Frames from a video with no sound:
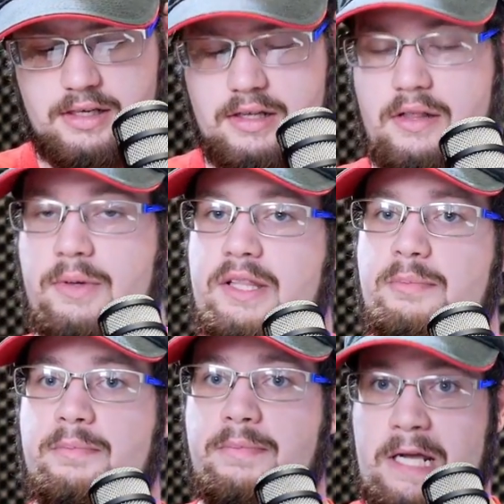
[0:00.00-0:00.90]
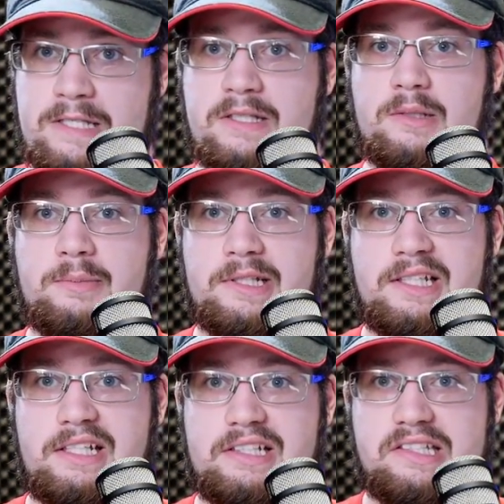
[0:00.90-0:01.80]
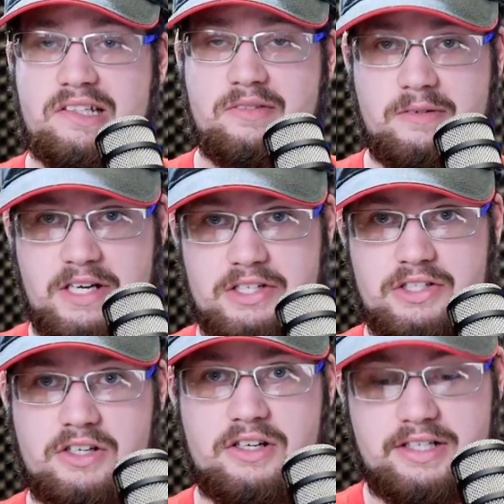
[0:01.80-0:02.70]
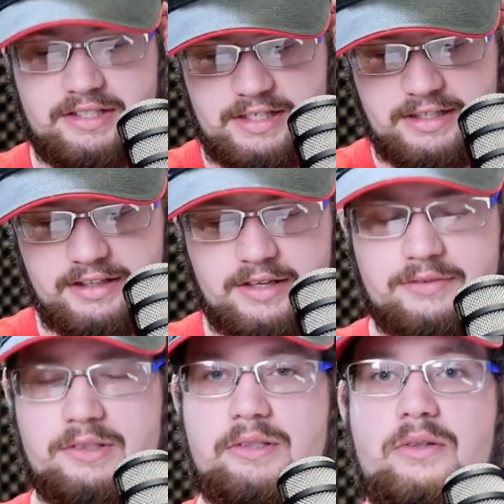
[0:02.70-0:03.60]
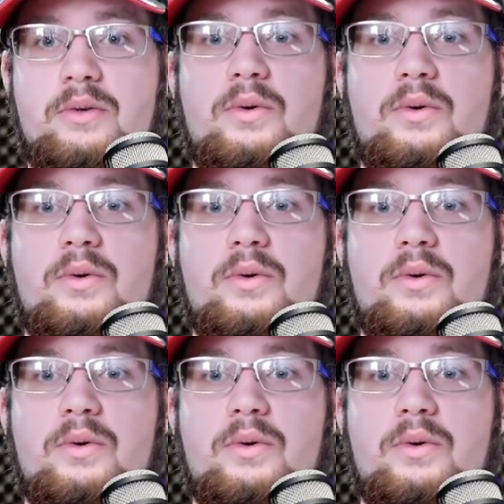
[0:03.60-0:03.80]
what the basic abilities of the Ranger are at second level,